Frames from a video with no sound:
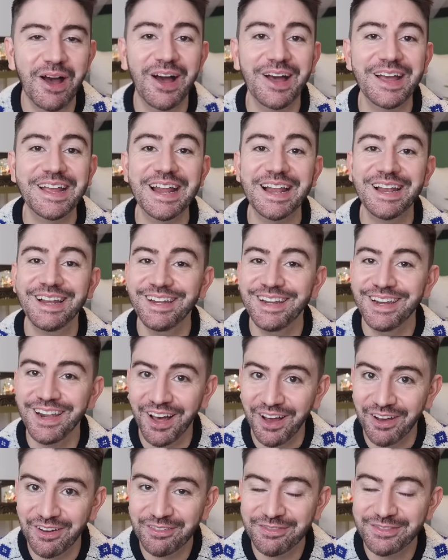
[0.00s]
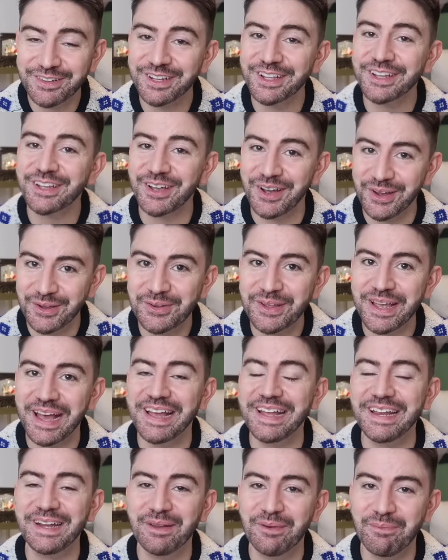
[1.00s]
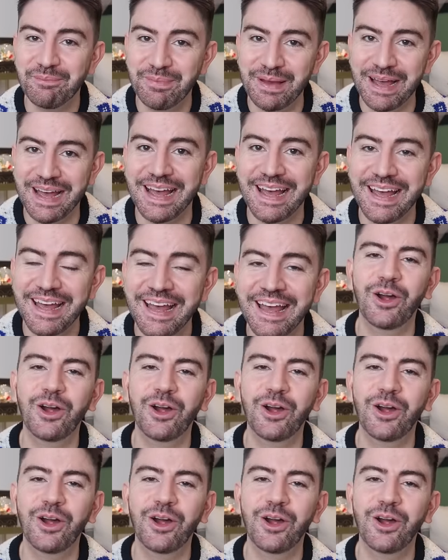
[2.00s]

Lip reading: I loved Cocaine Bear.